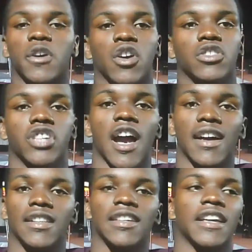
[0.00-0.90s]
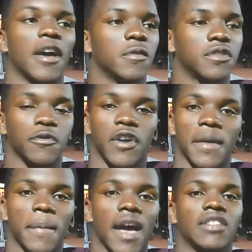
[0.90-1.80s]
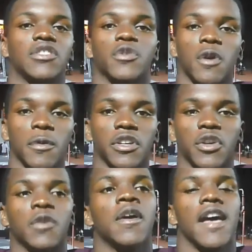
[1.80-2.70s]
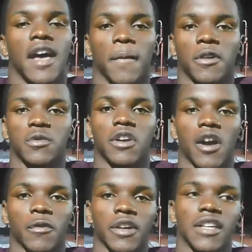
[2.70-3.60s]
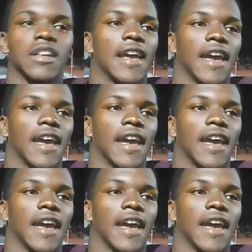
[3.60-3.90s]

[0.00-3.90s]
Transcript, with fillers: Coach Chalkley helps the running backs do what we do, help us with our read,